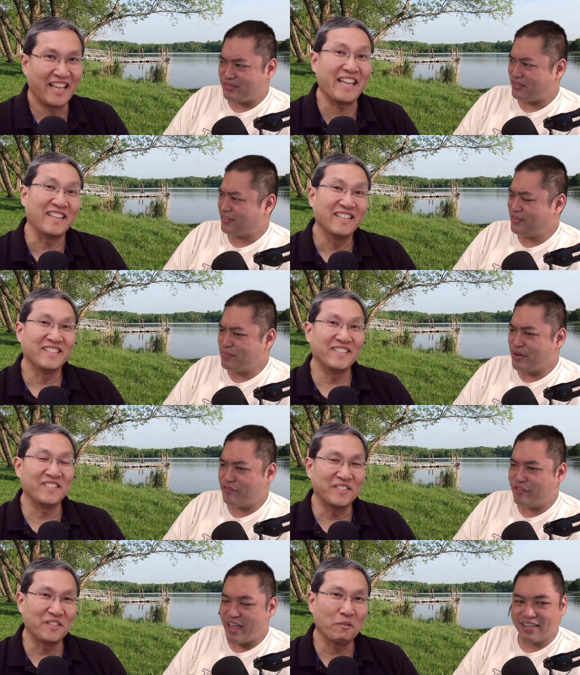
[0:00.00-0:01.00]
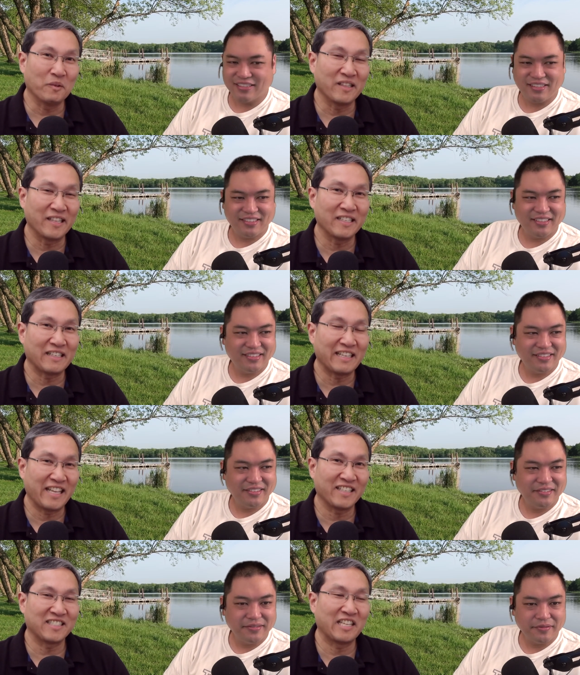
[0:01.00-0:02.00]
Speaker 1: Hey, you, you, know one thing that I
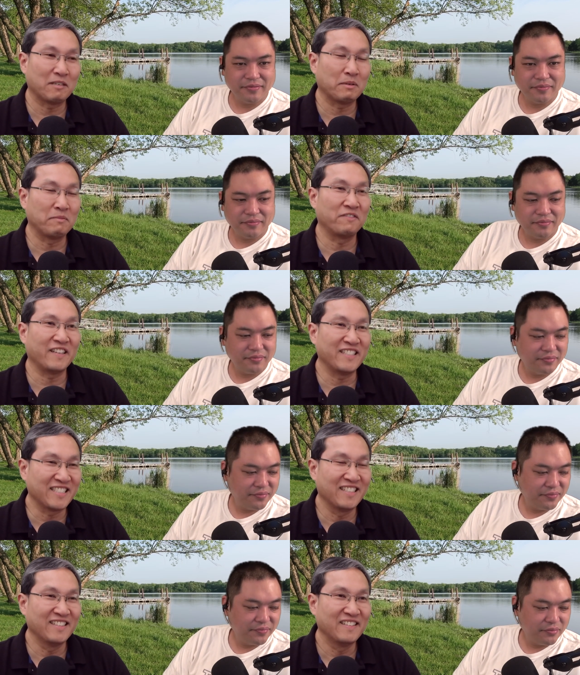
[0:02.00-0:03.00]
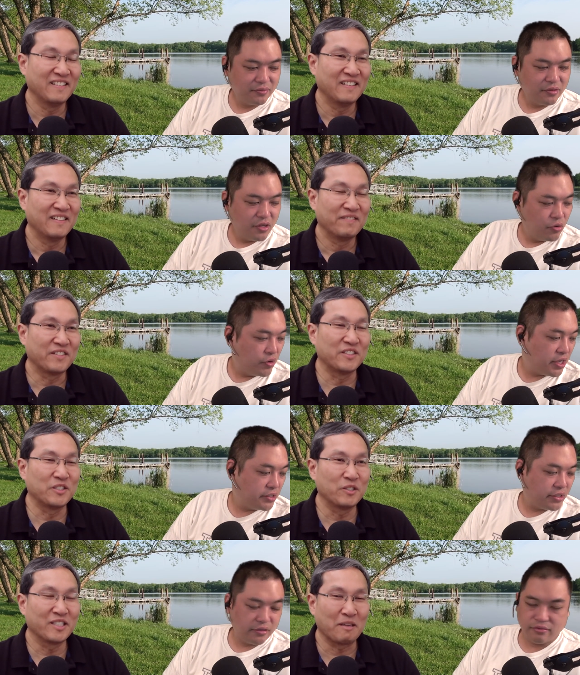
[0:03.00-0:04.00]
can't stand about buffets? What
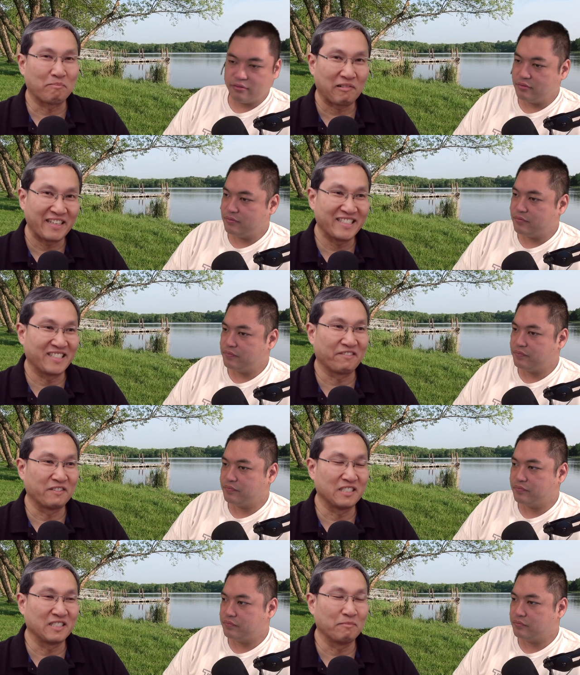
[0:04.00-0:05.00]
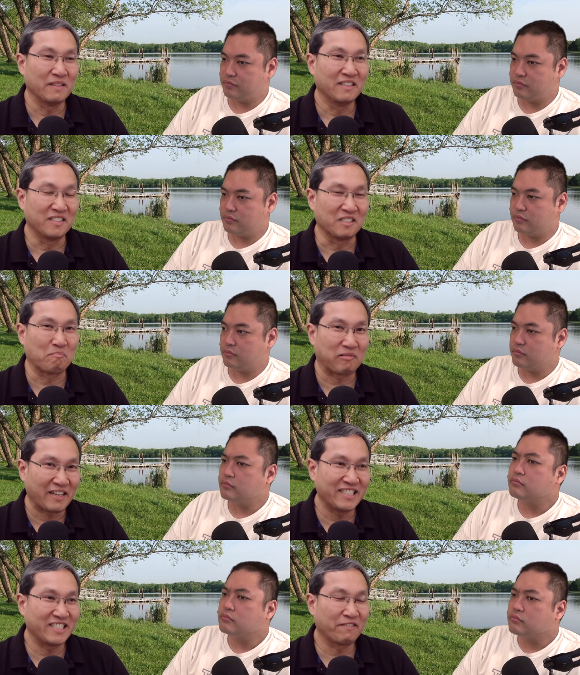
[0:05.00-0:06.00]
There's usually it? a price difference. There's a
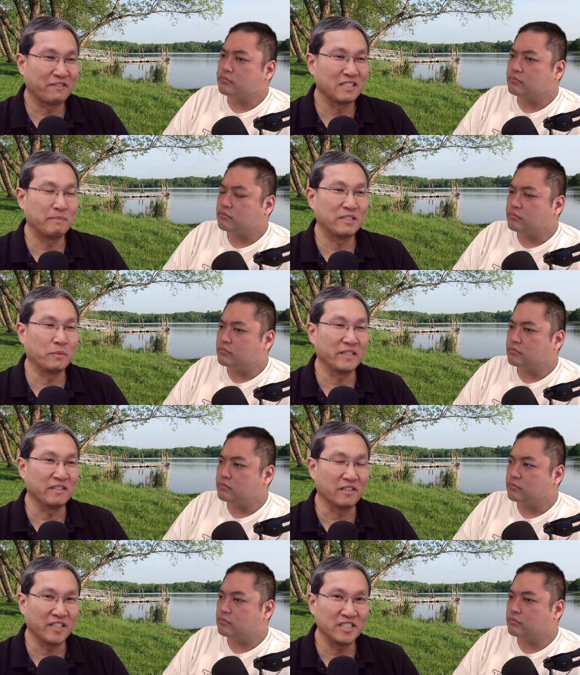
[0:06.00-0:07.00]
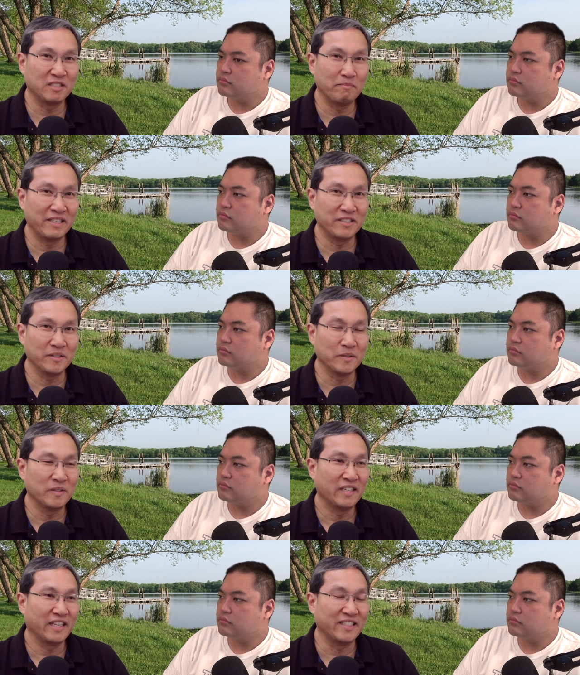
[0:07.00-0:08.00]
price difference between lunch
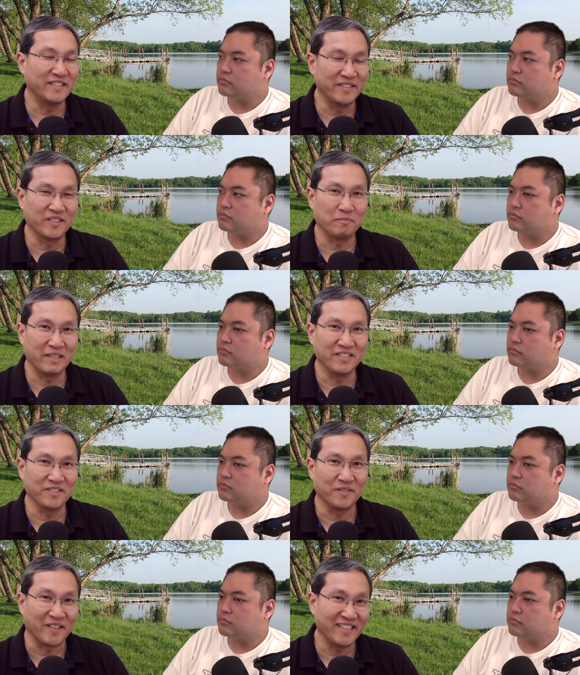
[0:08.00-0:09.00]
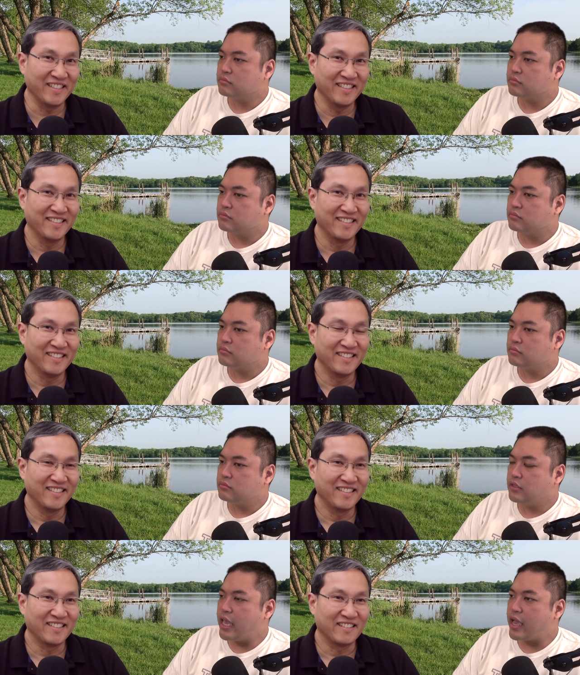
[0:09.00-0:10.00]
menu and dinner menu, right?
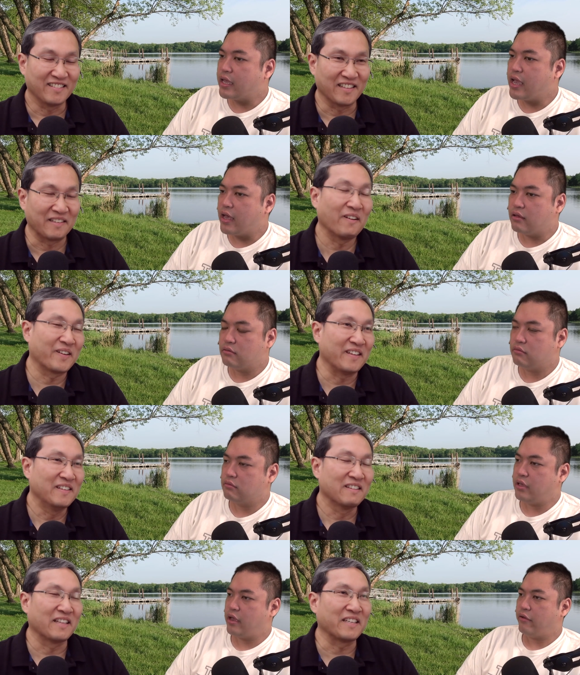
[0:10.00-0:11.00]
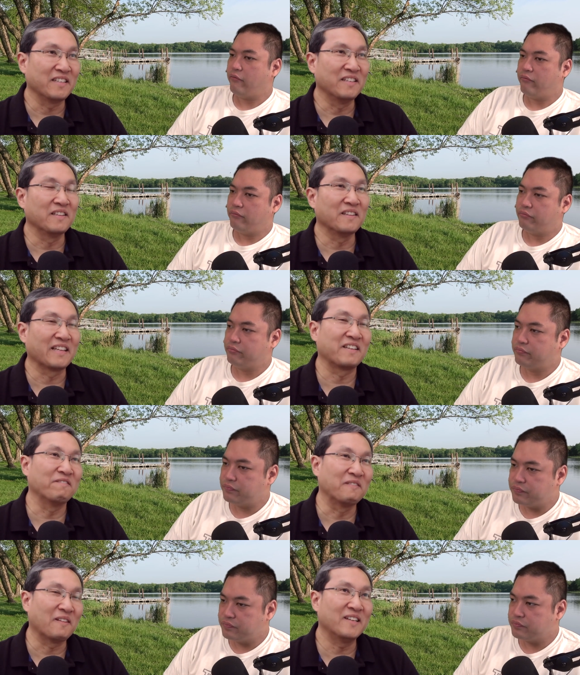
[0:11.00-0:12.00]
Yeah, yeah. Like, okay, yeah. like it, like
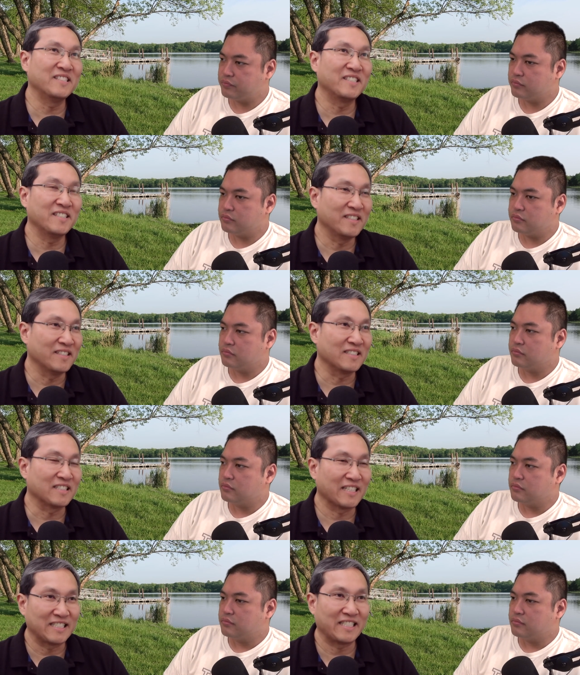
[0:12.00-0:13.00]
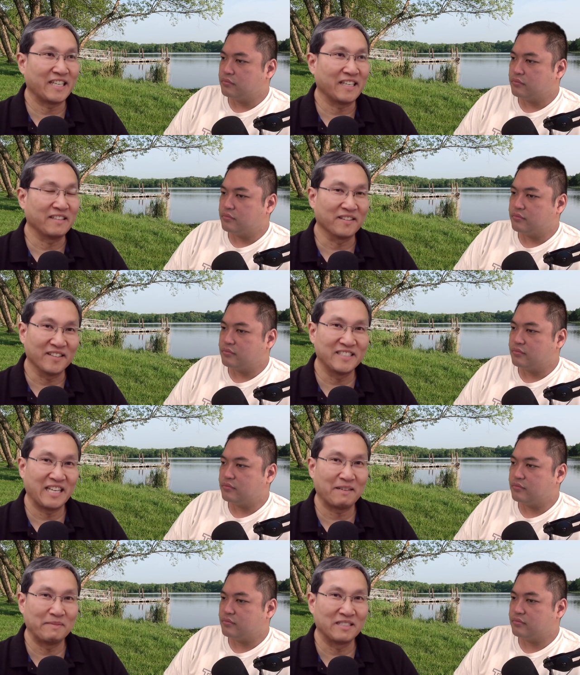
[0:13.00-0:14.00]
if lunch is let's say
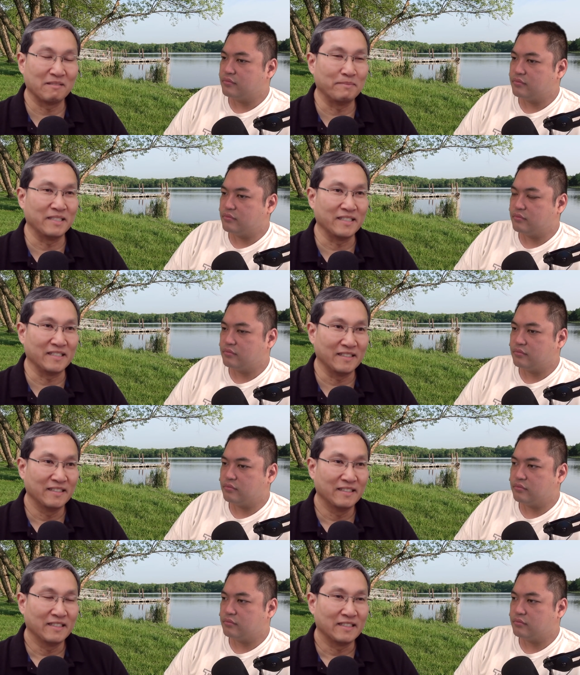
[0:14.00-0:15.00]
lunch happens to be